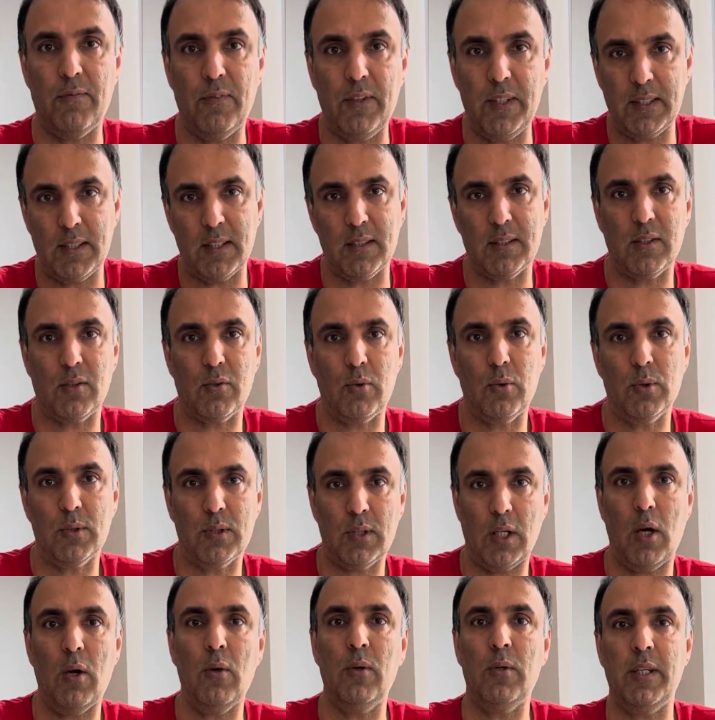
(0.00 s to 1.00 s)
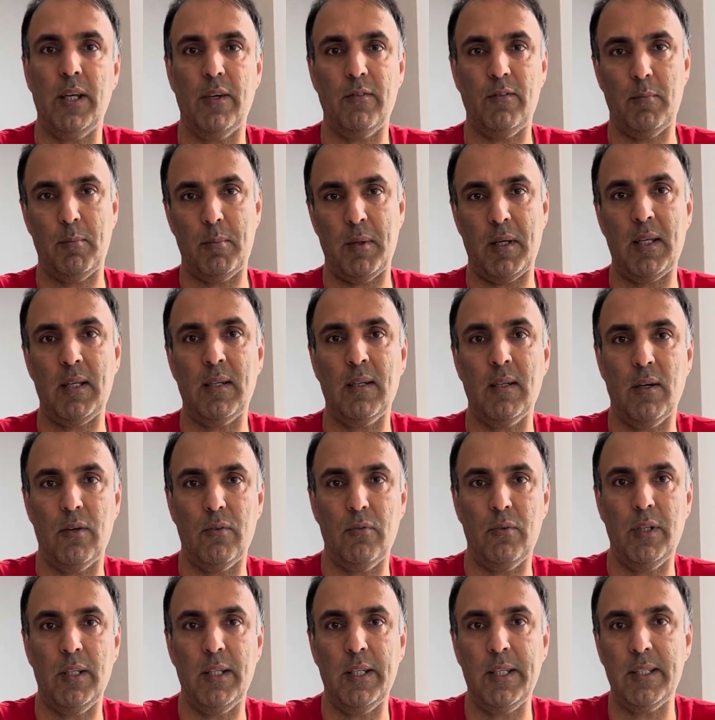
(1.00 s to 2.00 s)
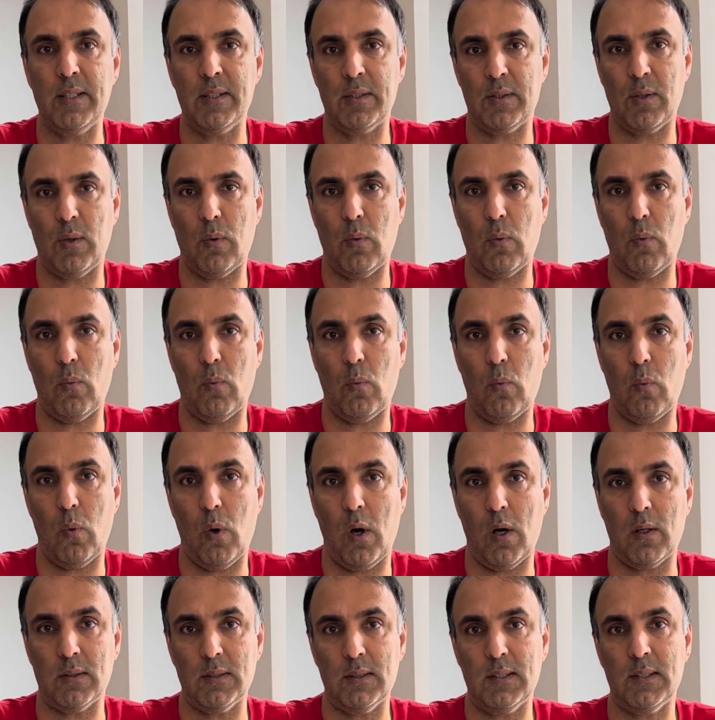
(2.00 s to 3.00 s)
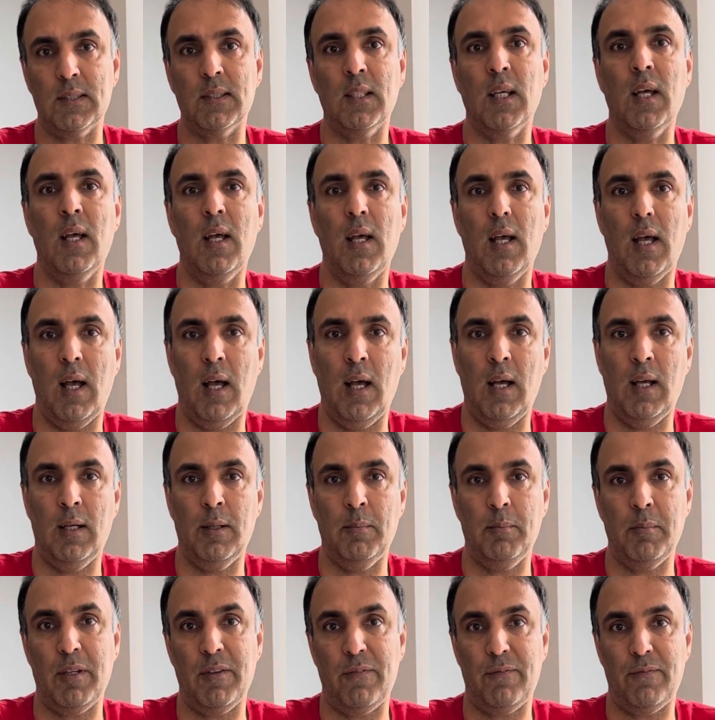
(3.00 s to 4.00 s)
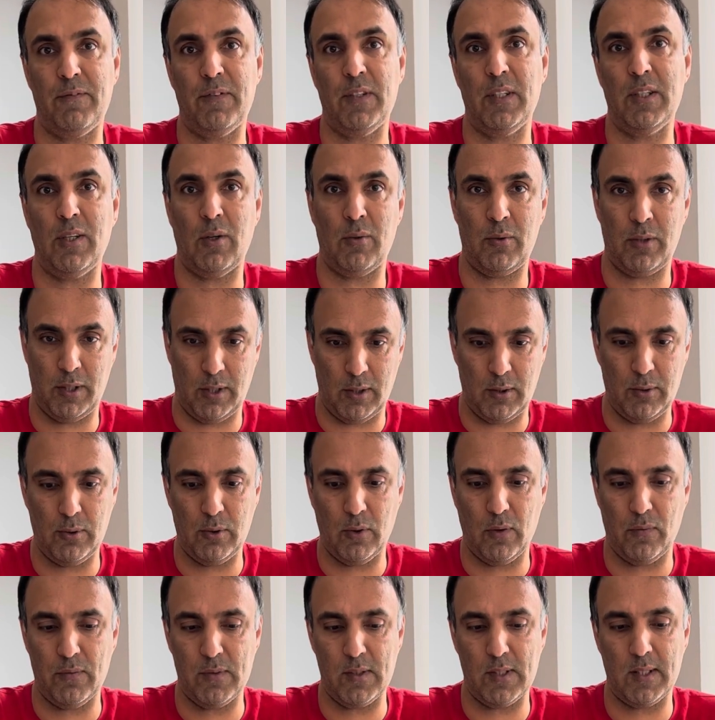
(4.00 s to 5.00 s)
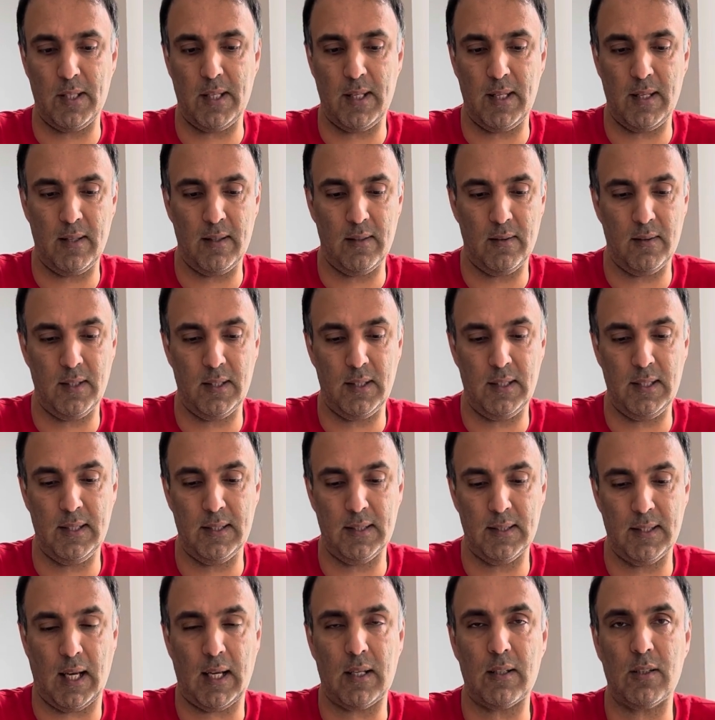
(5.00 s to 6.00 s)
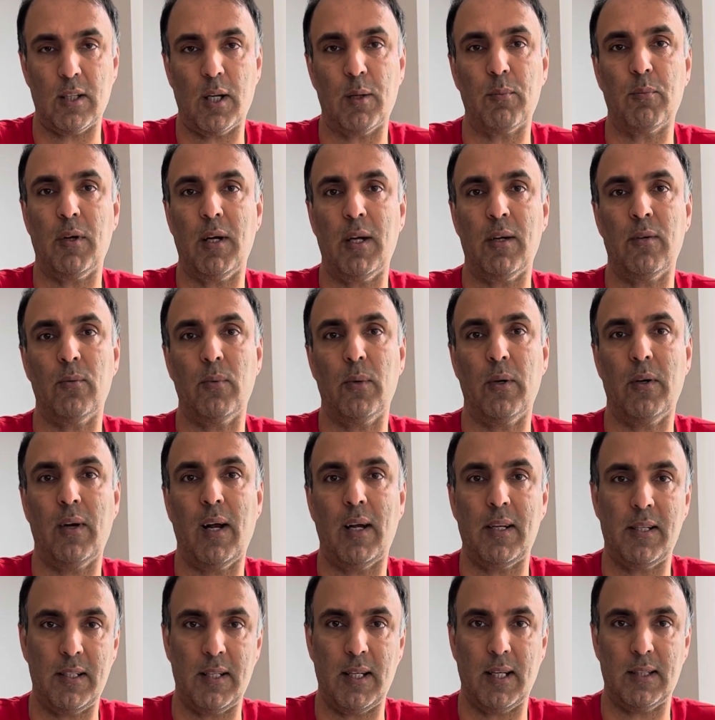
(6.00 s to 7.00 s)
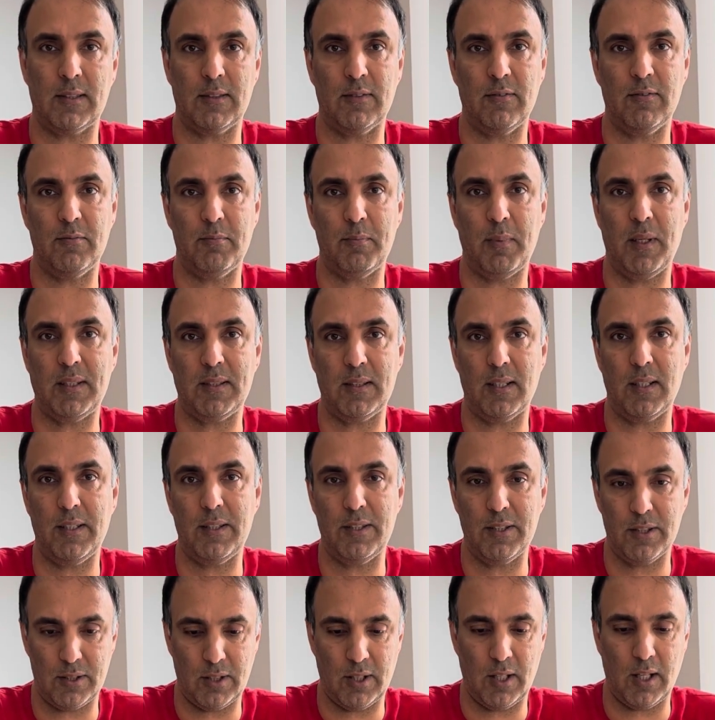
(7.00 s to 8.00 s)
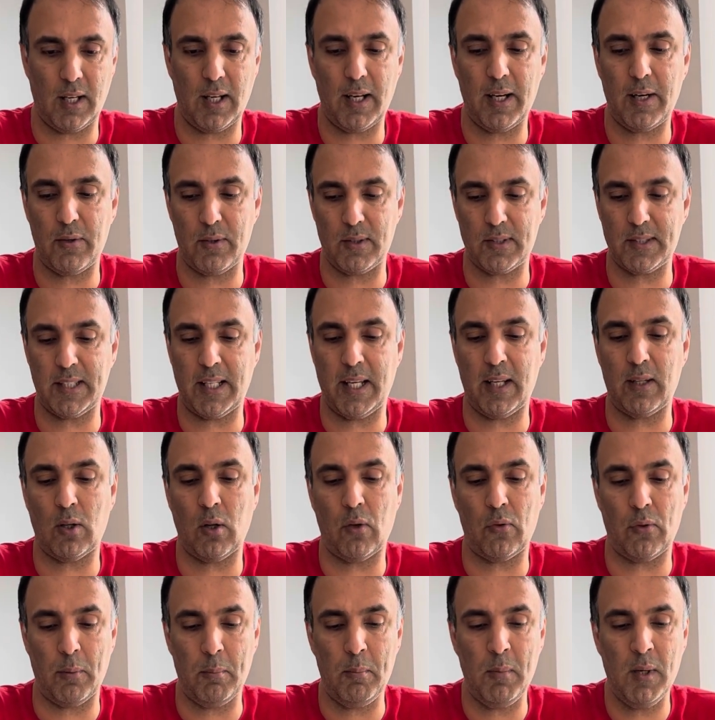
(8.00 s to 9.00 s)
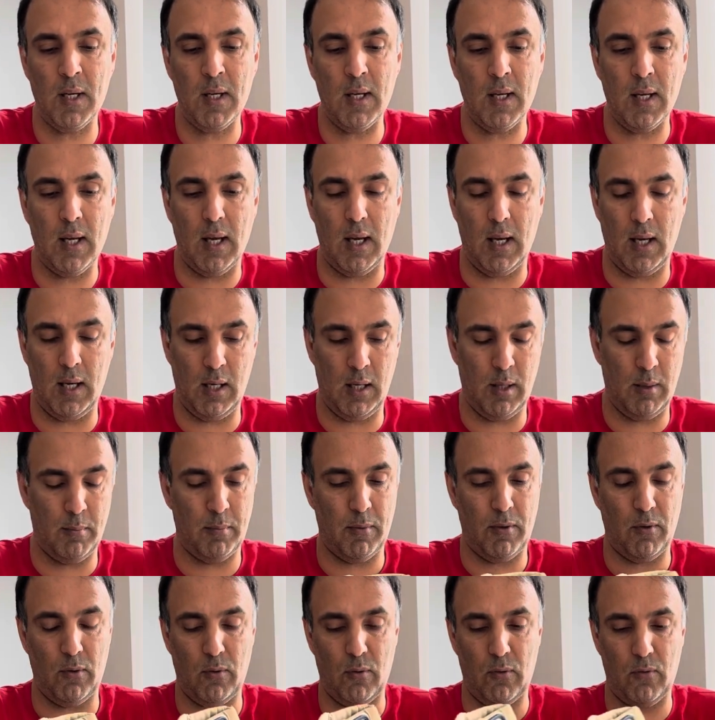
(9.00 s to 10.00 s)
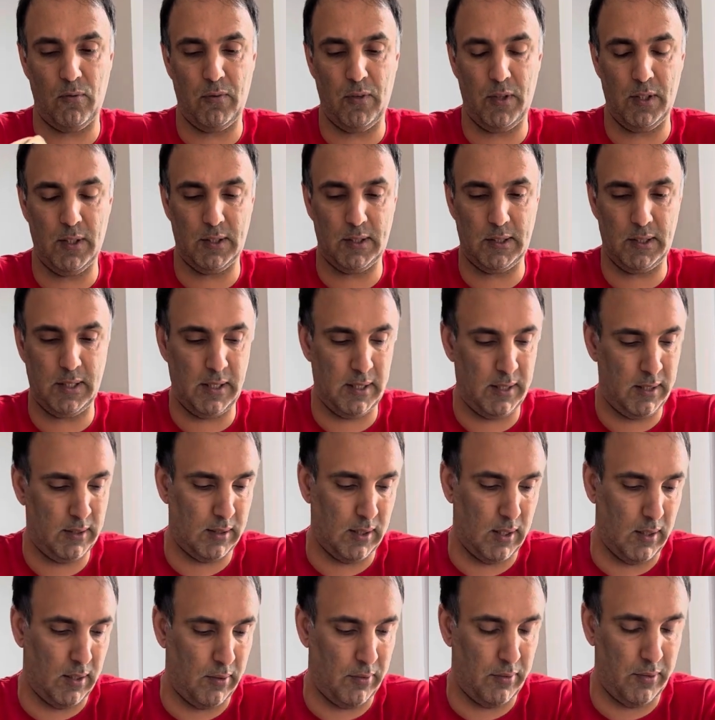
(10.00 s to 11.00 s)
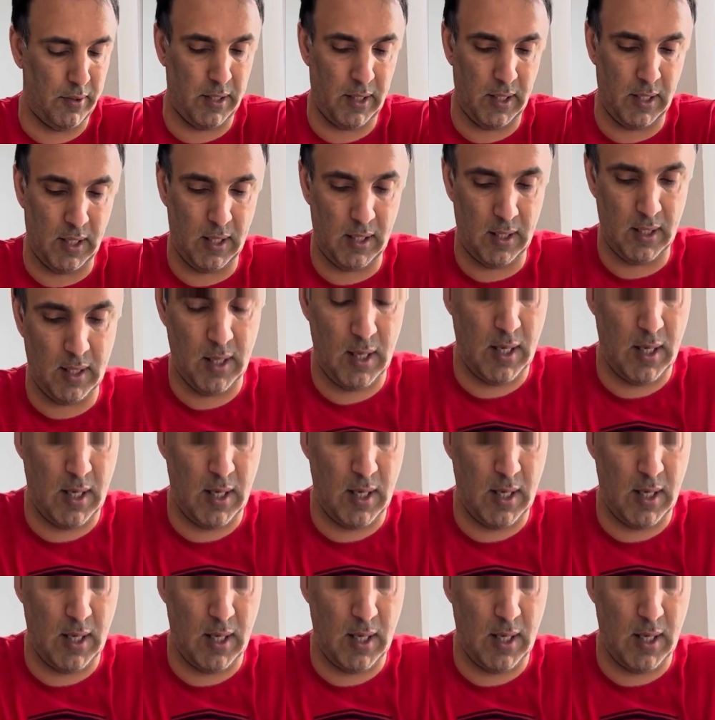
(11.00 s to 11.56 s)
This has of course only ever been released once. If you don't include obviously the second time round where Adidas have basically just done clearance sale on them, versus the